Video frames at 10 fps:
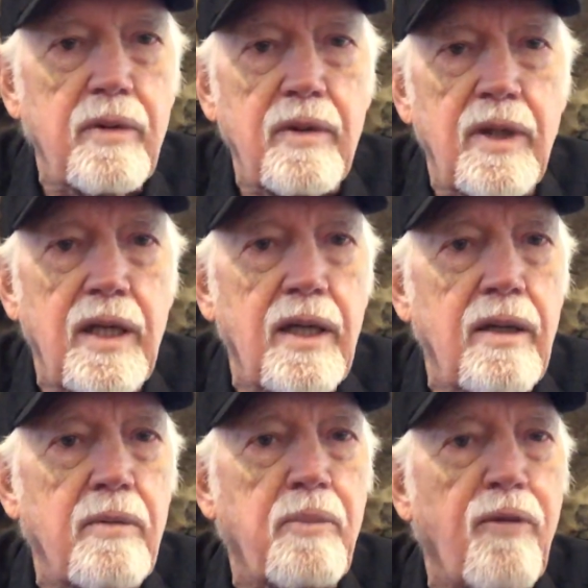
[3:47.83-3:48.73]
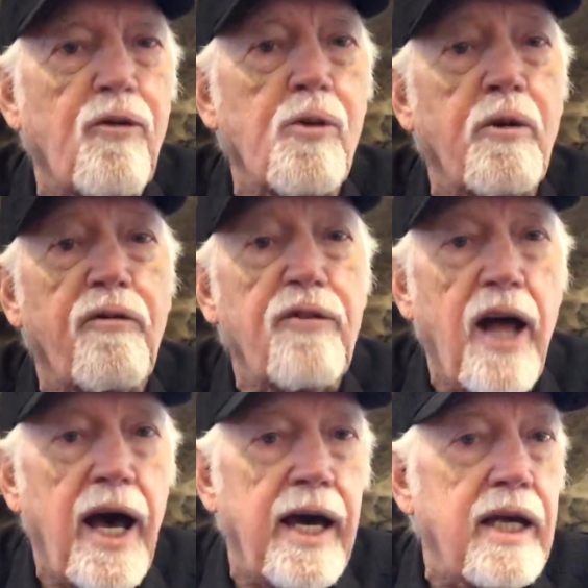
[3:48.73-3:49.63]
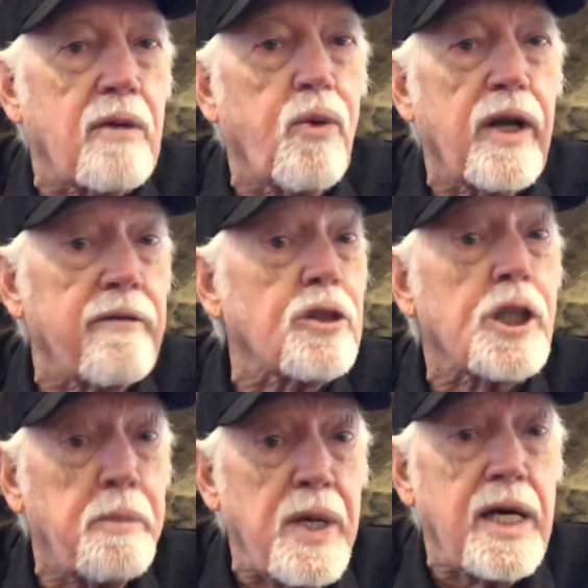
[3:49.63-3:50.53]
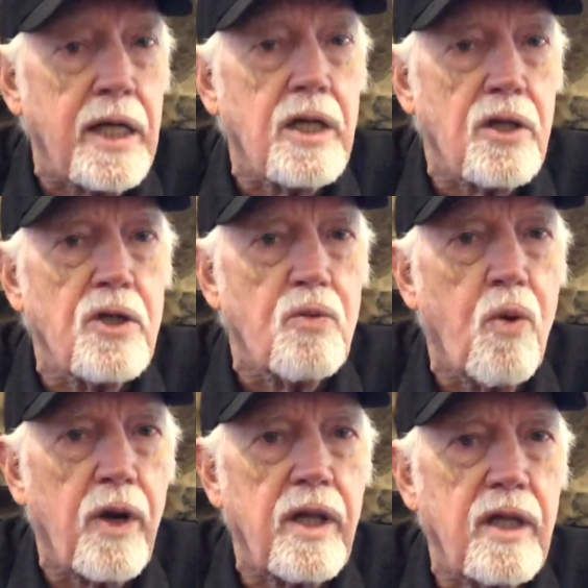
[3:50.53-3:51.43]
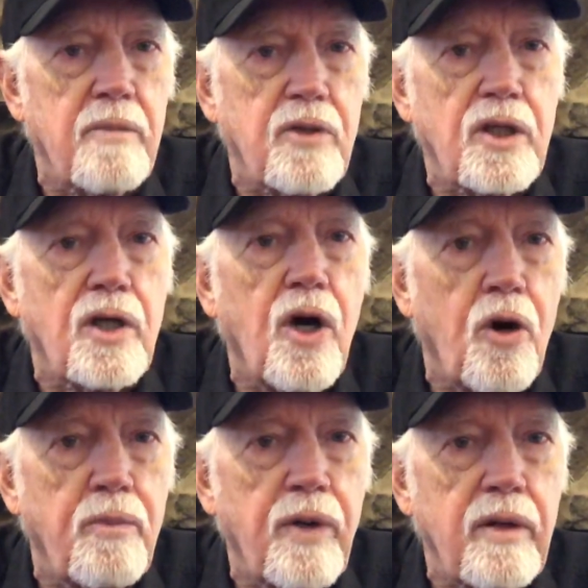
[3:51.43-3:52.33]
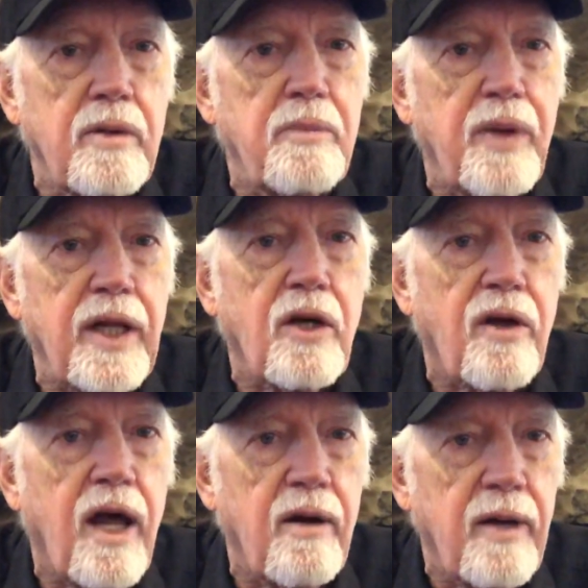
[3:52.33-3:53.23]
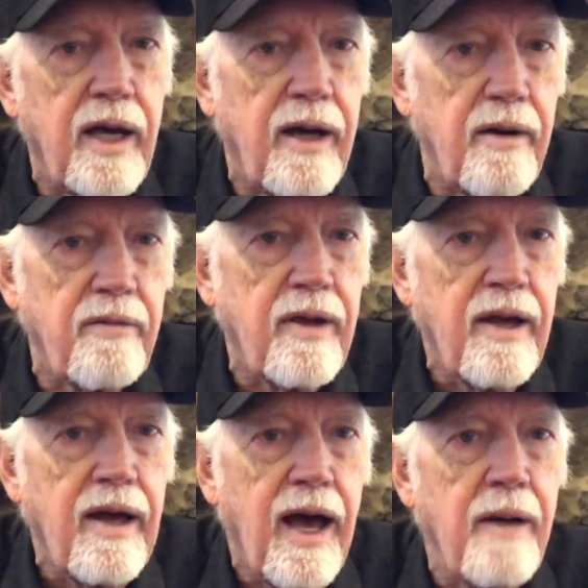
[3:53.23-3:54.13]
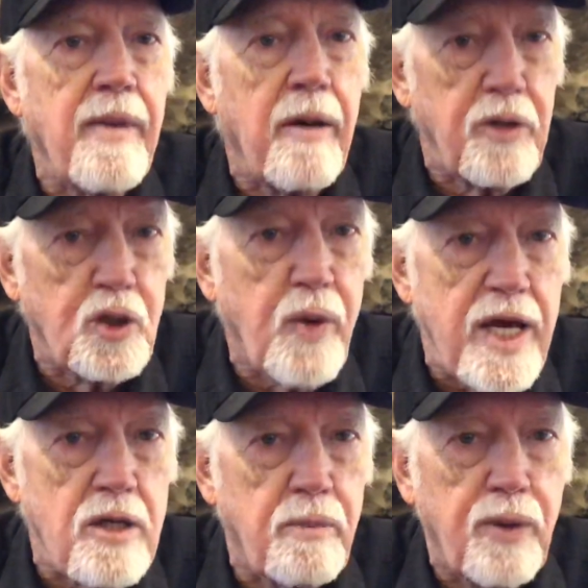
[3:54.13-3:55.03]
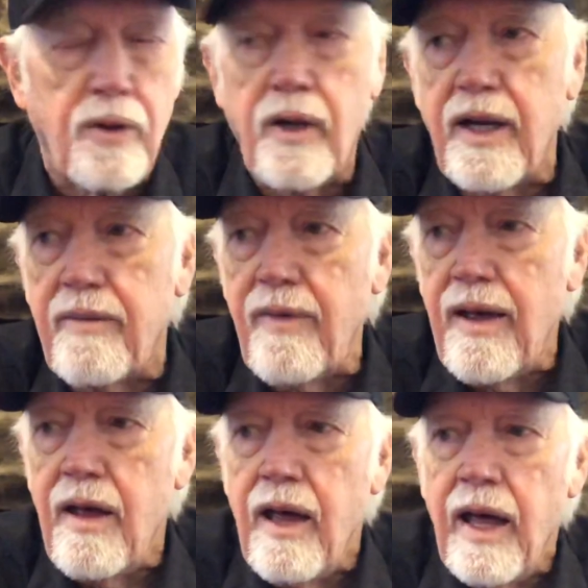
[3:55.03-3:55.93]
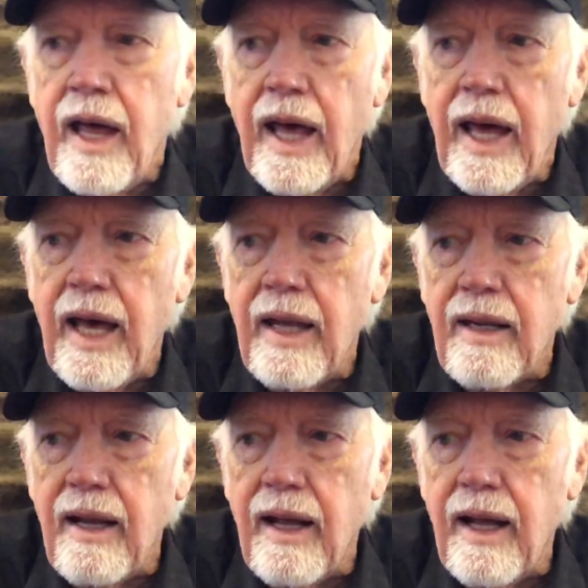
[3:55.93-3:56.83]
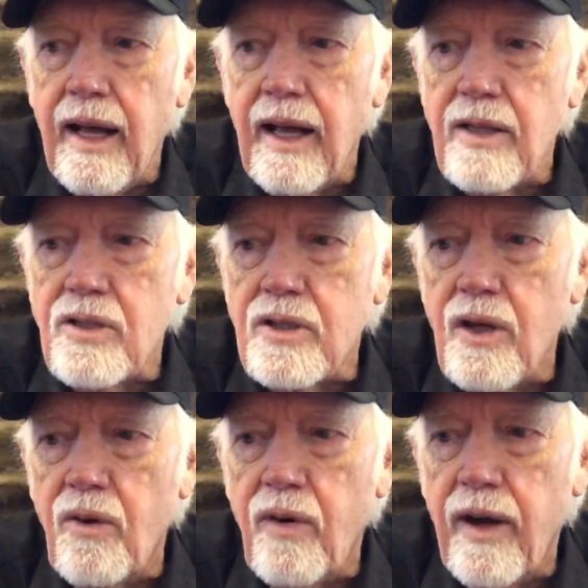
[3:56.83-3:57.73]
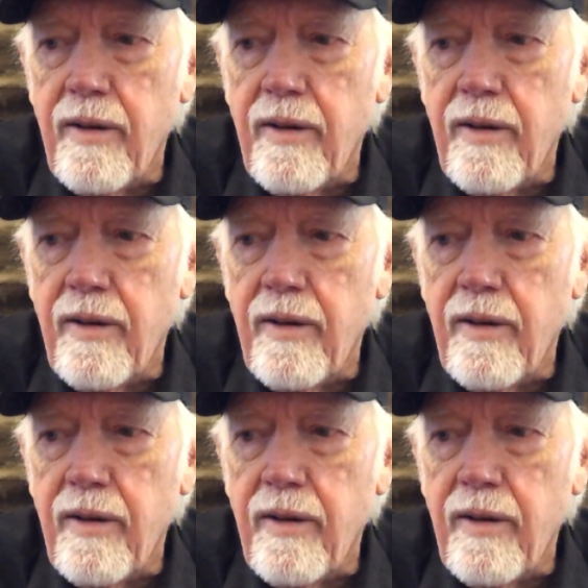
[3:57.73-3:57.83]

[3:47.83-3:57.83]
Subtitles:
the performer fly at whatever speed you wanted them to go, depending on how much weight you put on it, and so